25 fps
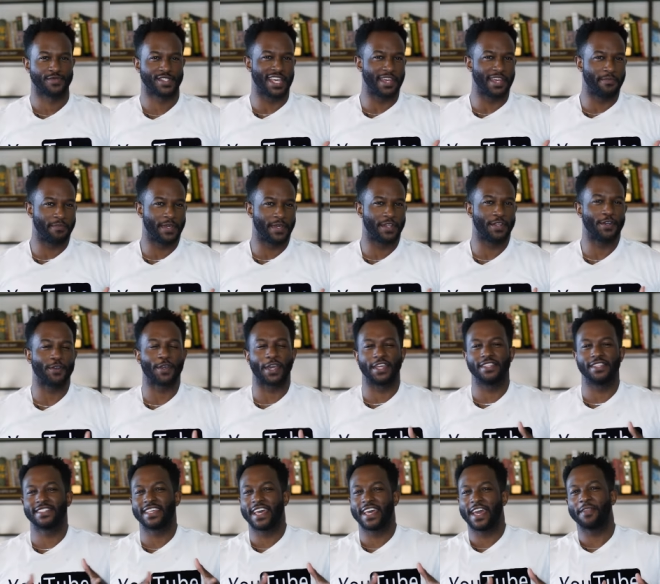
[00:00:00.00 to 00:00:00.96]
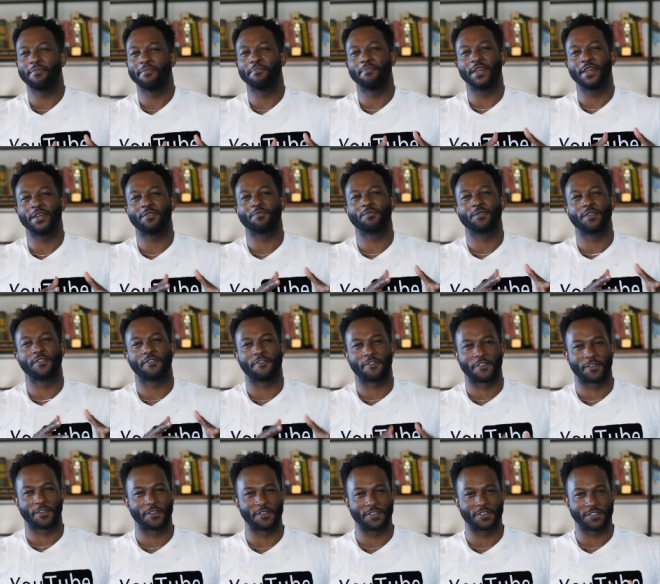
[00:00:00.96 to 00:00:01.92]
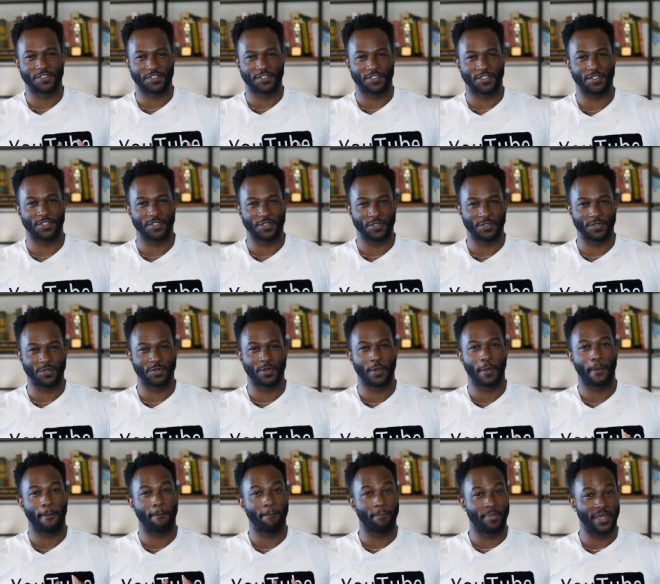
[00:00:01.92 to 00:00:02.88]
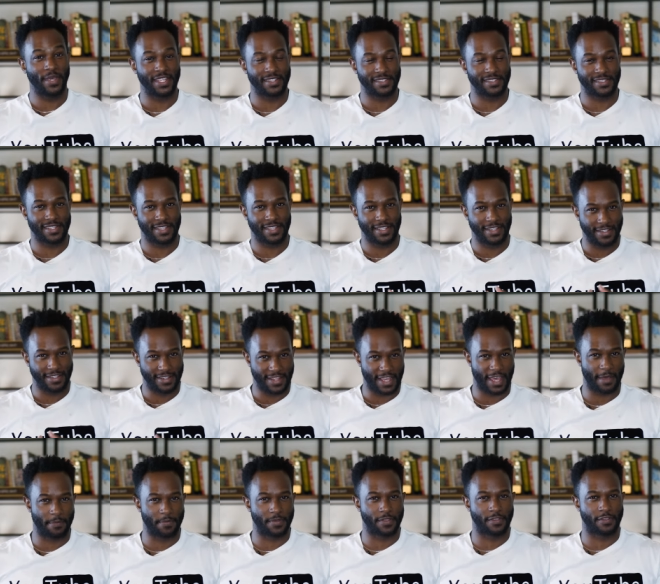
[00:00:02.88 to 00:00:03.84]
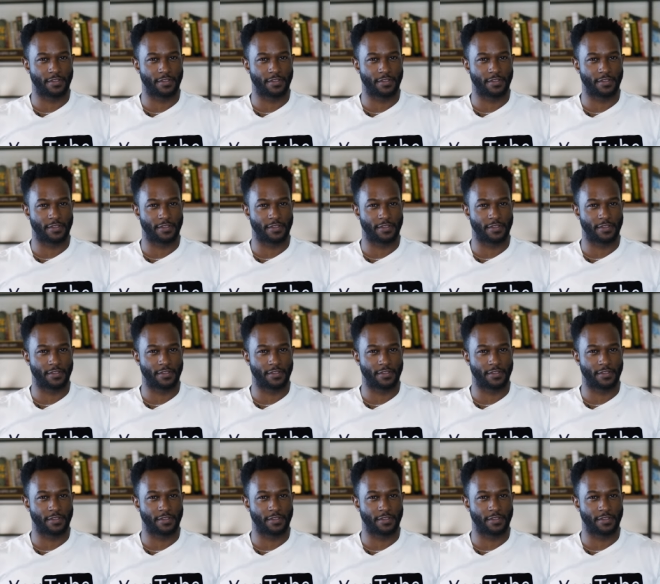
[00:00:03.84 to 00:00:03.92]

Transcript: 10 bit, okay, 10 bit refers to bit depth.